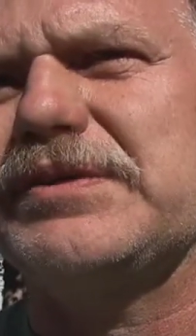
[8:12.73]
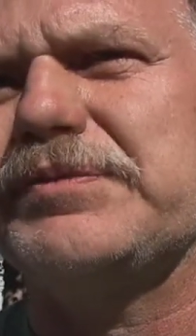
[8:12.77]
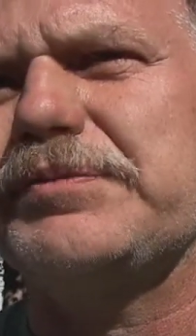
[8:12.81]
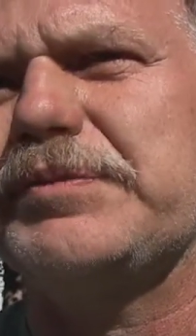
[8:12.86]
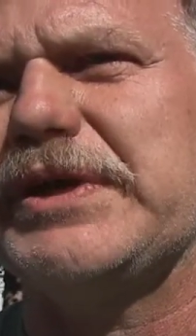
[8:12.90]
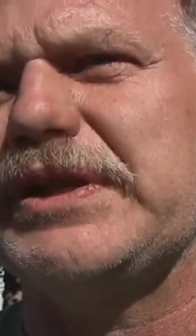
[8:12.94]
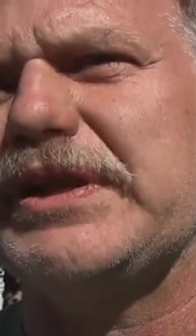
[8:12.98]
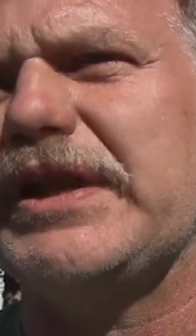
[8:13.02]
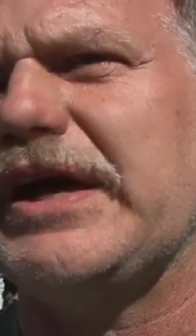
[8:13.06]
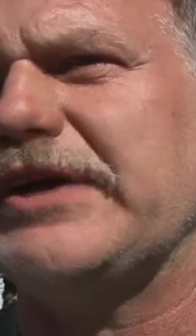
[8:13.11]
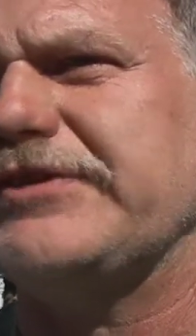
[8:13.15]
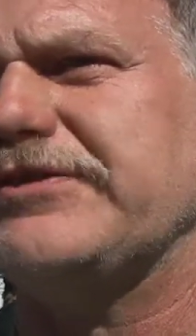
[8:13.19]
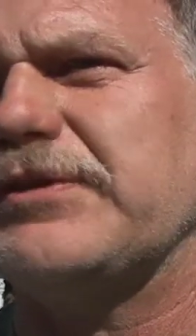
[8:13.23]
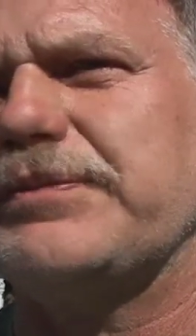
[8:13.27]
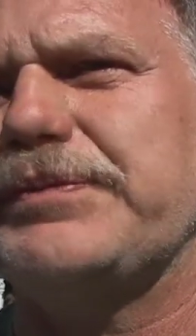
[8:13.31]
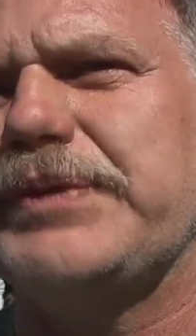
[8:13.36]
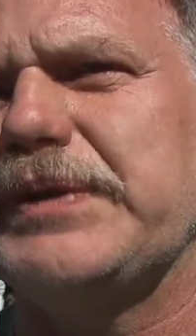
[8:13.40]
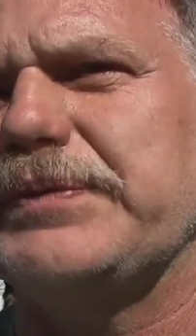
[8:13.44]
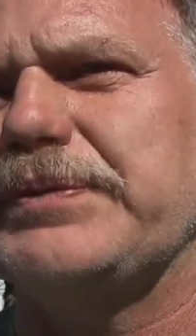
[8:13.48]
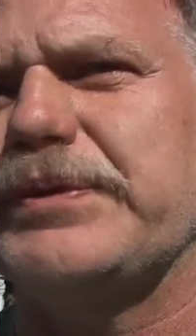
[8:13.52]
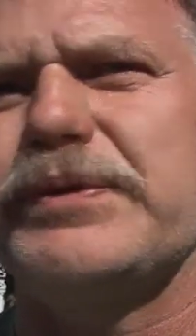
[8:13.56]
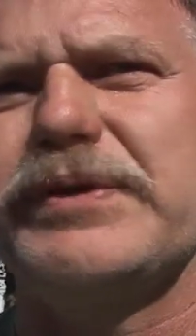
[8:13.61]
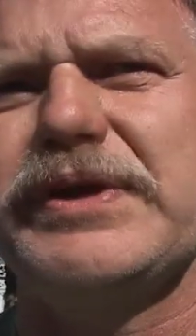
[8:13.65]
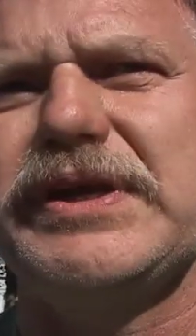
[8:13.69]
But lots of
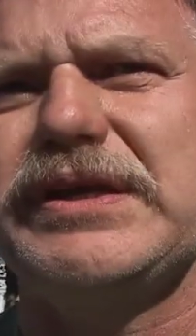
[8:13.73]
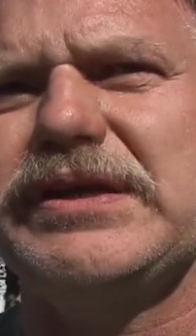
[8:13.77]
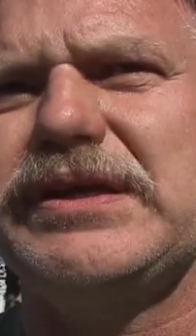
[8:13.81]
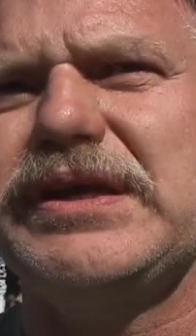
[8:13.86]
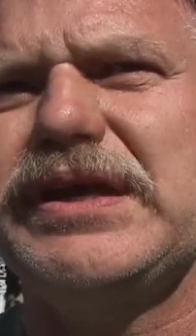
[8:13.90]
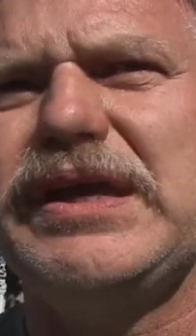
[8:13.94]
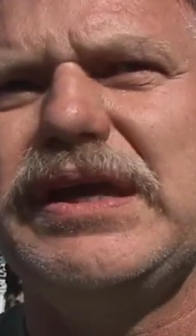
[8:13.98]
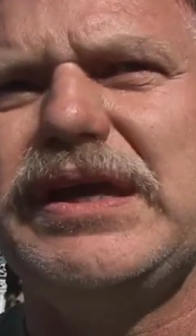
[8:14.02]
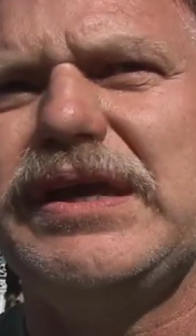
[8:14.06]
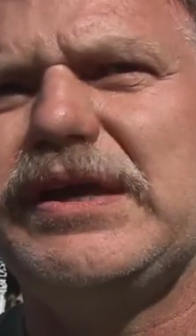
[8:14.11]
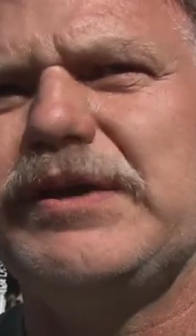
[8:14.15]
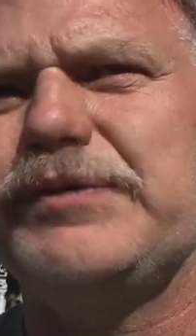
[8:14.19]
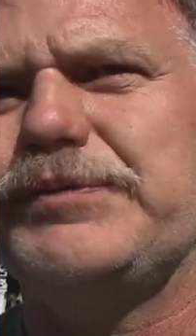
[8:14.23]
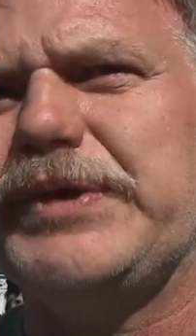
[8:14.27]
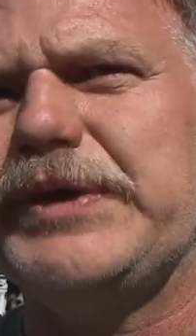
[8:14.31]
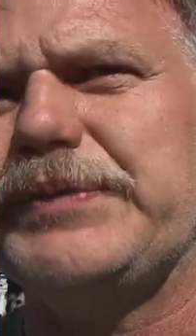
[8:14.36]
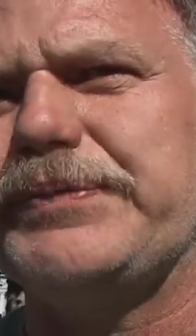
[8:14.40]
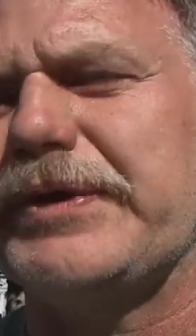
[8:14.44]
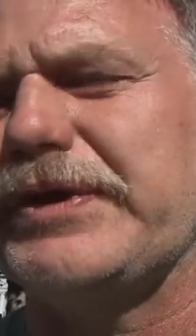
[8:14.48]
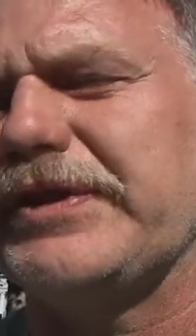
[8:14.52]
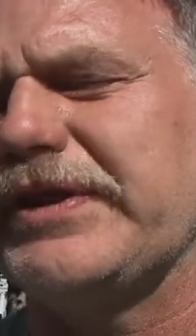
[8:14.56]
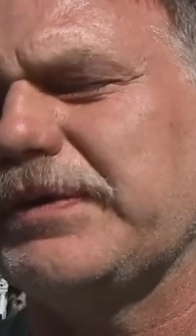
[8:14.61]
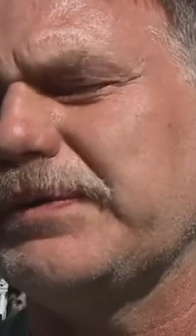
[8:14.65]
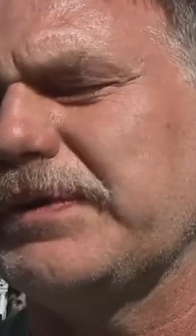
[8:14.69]
people
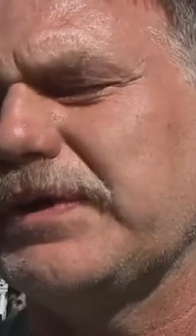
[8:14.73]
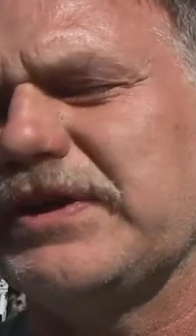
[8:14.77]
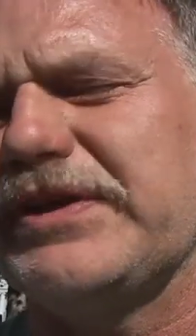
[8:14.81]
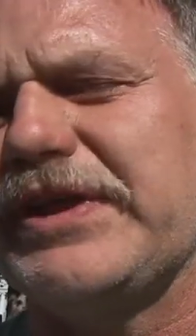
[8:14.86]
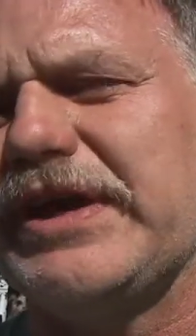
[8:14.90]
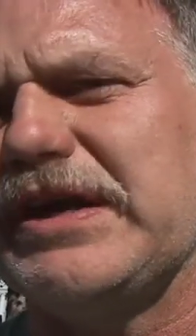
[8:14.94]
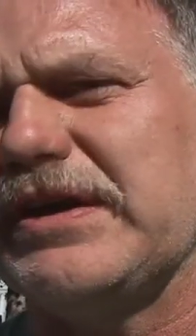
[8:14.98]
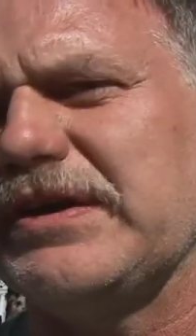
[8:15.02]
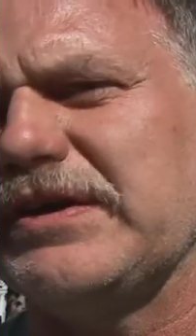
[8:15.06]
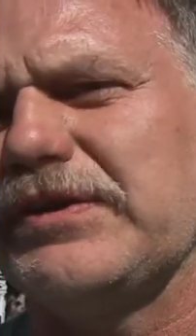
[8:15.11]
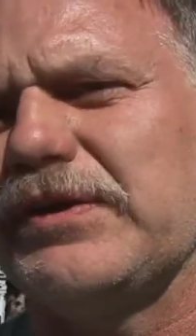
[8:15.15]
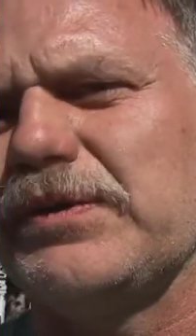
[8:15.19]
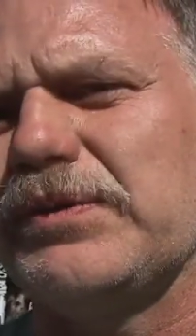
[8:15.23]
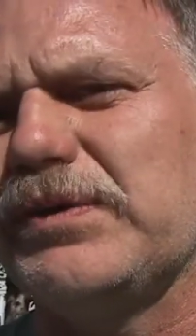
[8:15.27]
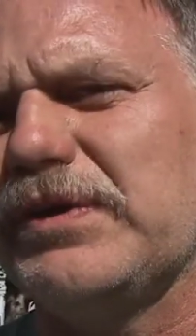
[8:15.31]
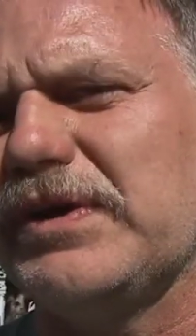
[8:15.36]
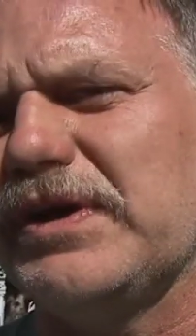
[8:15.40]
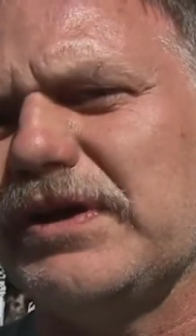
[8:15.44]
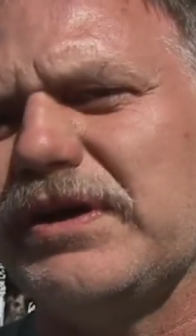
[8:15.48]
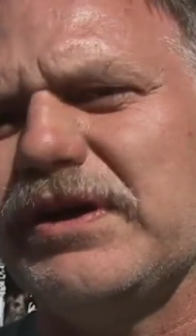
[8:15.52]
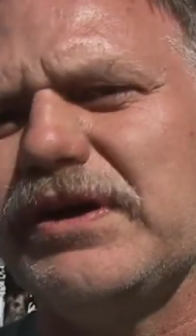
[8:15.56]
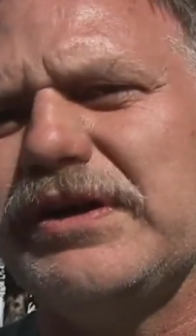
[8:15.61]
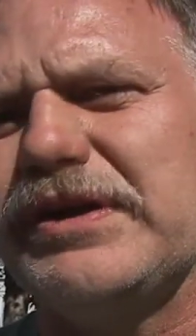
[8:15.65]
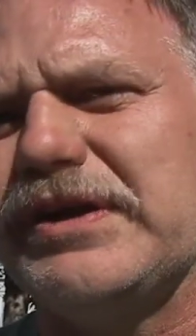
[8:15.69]
that were there in the
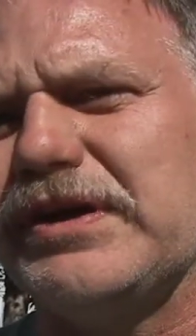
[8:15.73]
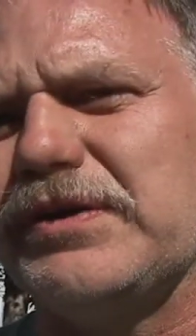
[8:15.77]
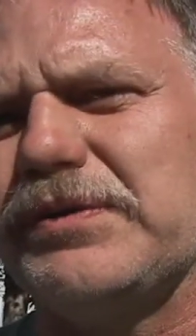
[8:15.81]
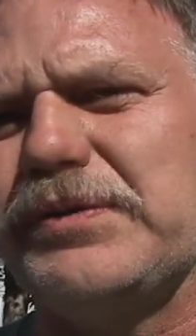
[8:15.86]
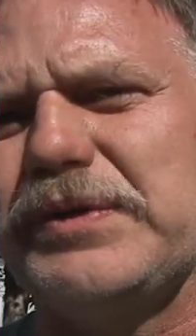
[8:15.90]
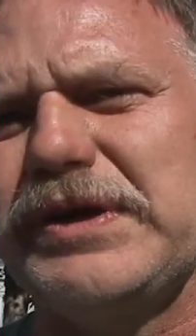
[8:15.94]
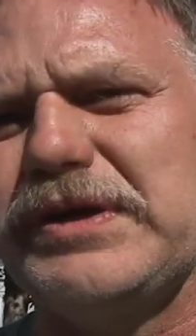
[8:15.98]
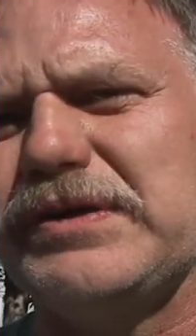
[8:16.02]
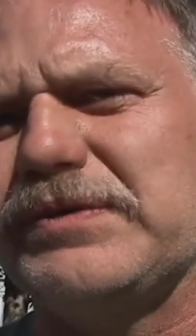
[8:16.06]
war earlier